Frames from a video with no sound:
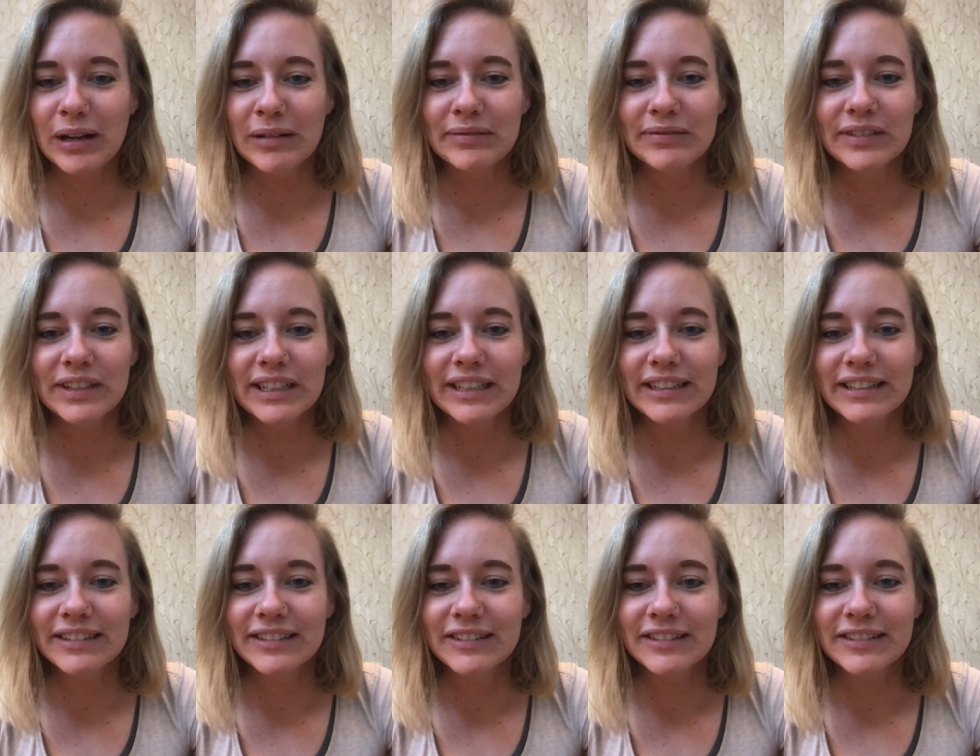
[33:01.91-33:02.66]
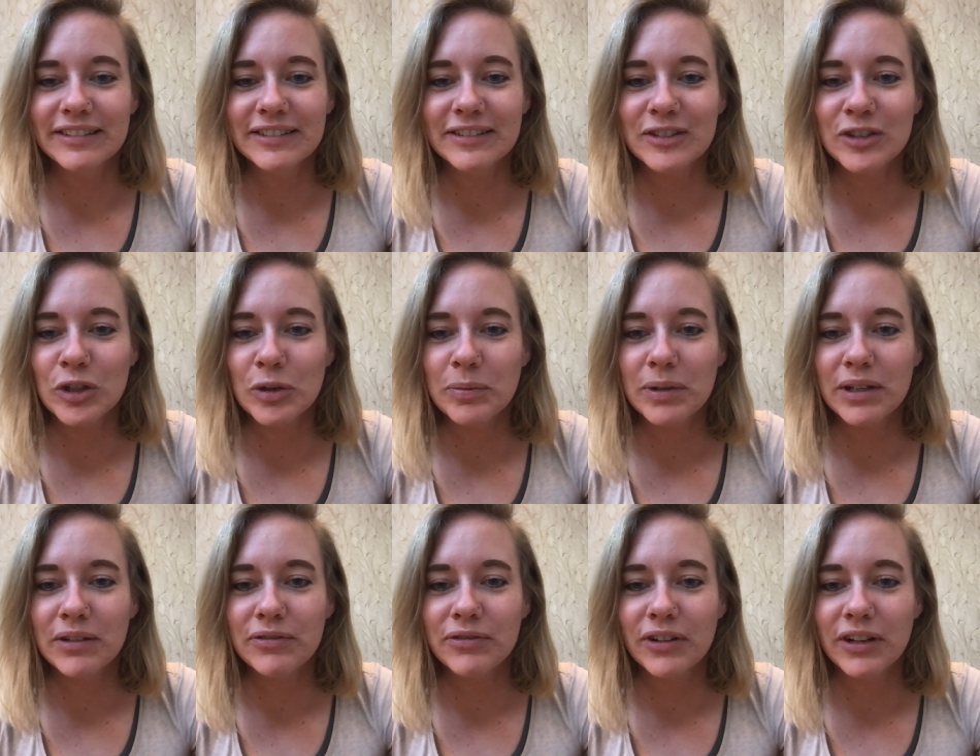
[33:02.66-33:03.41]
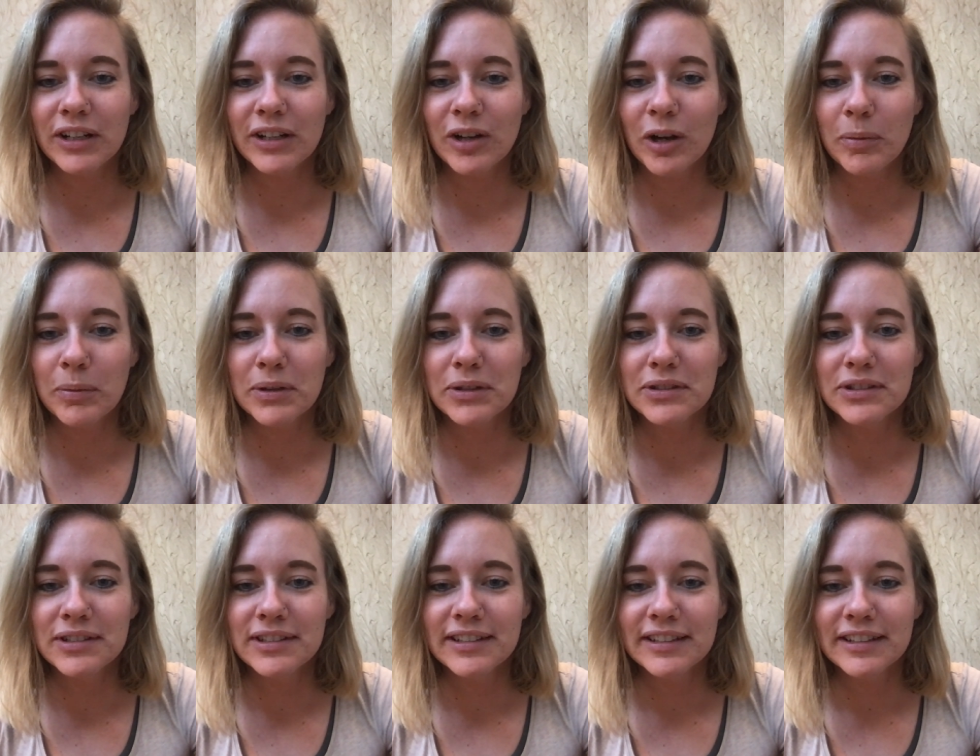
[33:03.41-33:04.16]
I'm reading so many funny
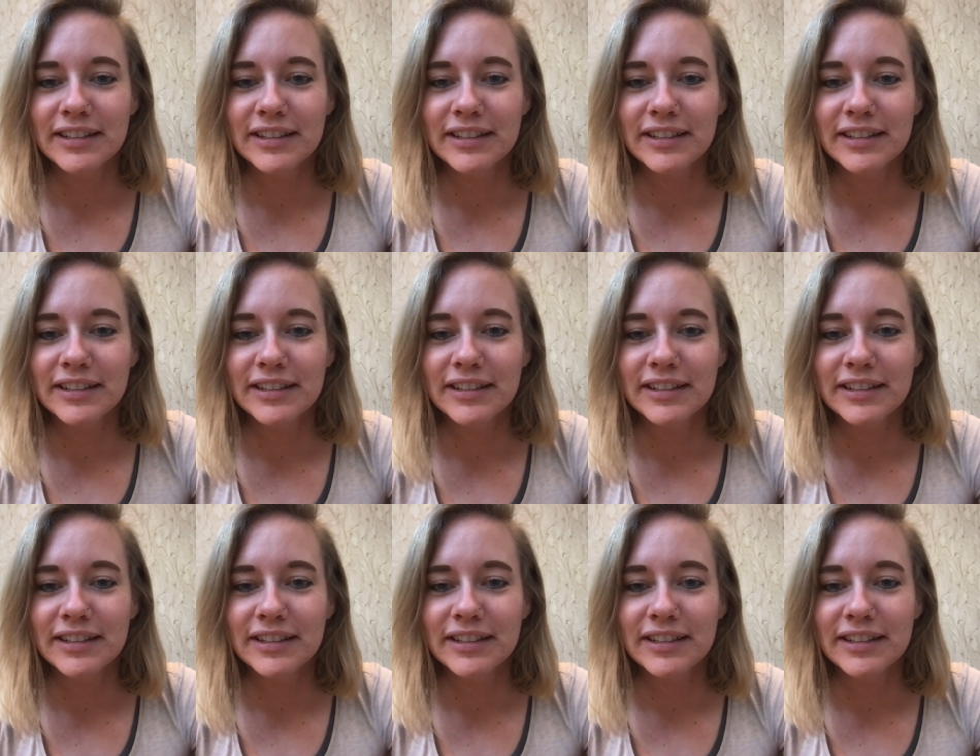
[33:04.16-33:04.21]
comments.